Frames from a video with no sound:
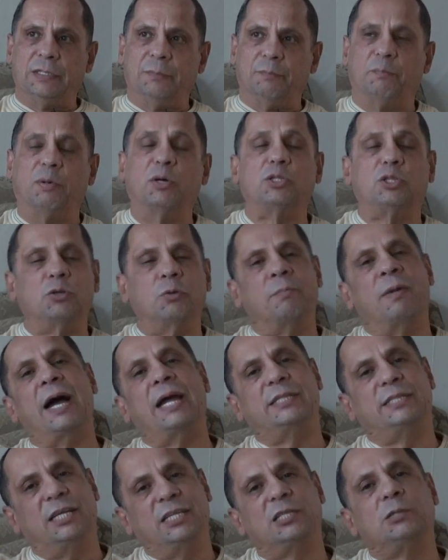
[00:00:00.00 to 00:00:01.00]
But to
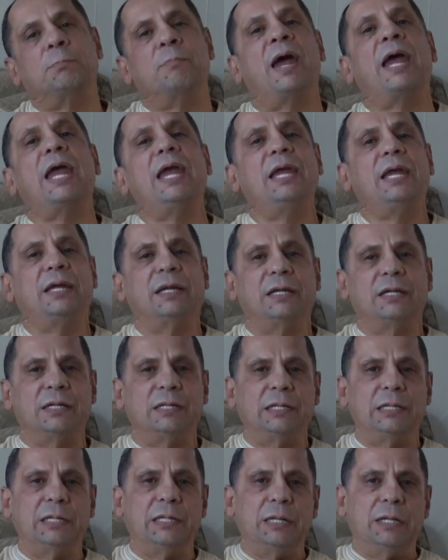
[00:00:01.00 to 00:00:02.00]
my dismay,
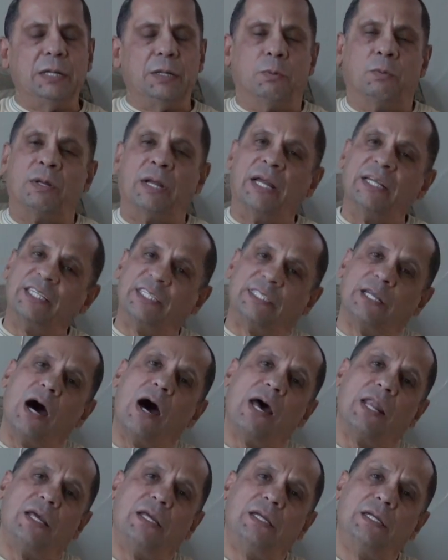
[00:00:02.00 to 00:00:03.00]
when I
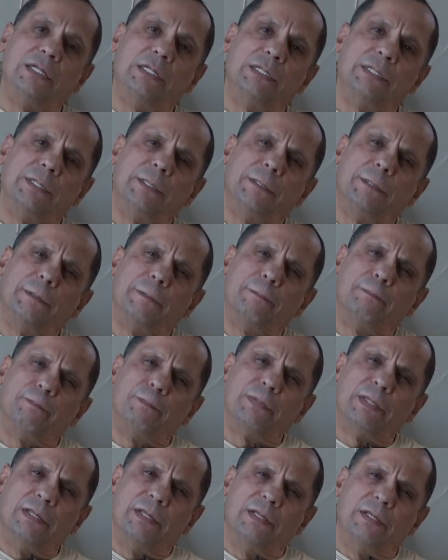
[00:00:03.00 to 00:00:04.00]
started
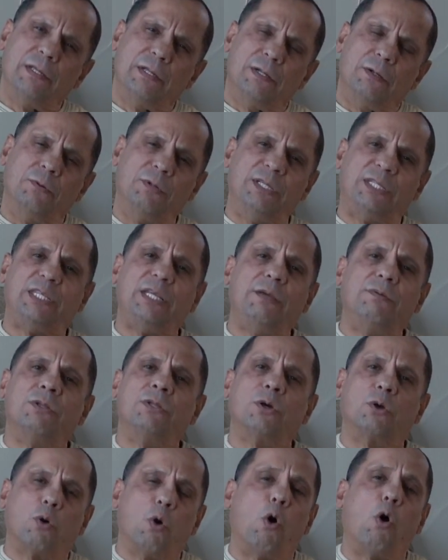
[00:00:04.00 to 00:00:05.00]
receiving
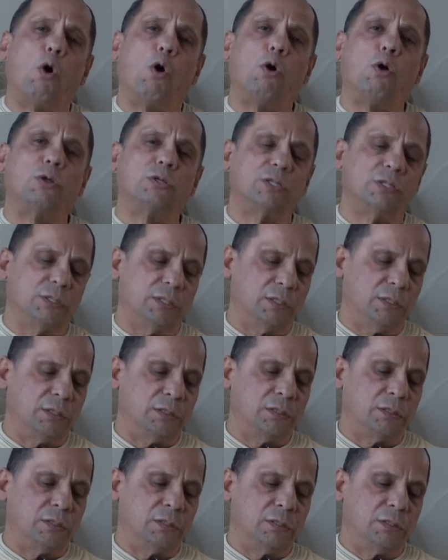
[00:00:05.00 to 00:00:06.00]
the calls,
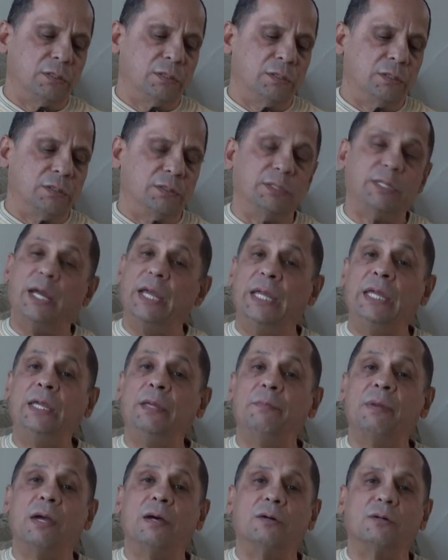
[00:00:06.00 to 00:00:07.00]
the
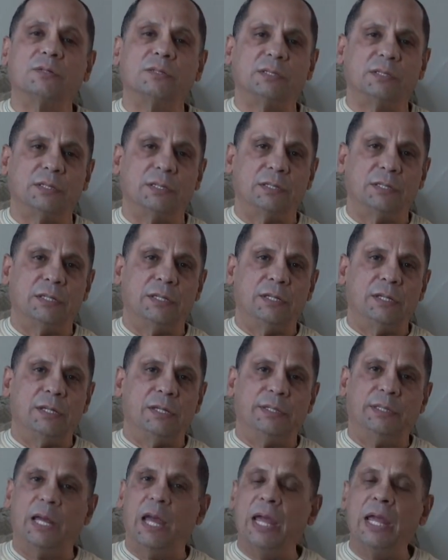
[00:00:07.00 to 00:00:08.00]
emails,
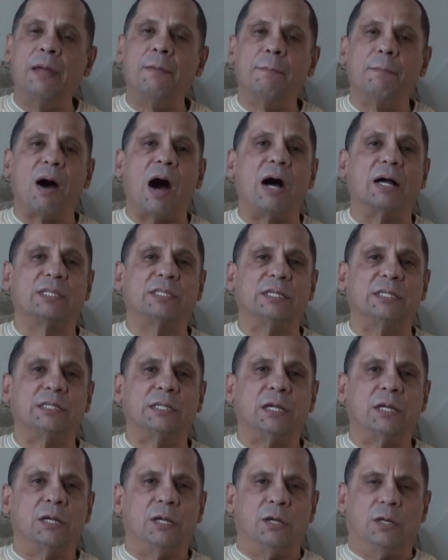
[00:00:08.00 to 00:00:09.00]
the inboxes,
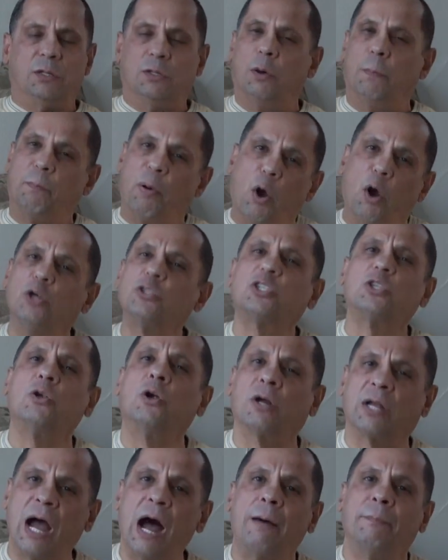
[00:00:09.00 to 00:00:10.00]
the
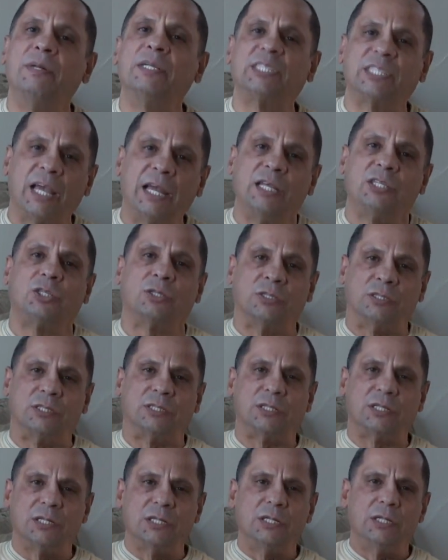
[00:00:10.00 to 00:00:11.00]
personal
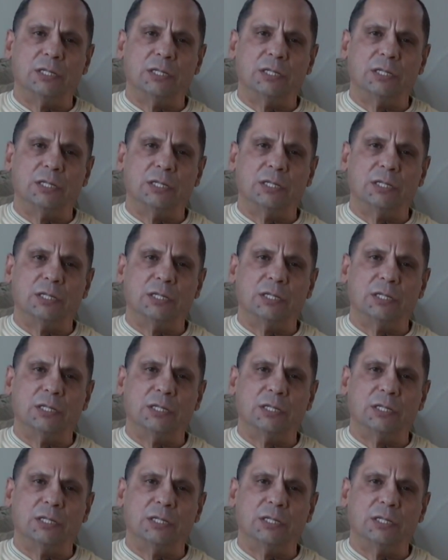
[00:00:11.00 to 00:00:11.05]
conversations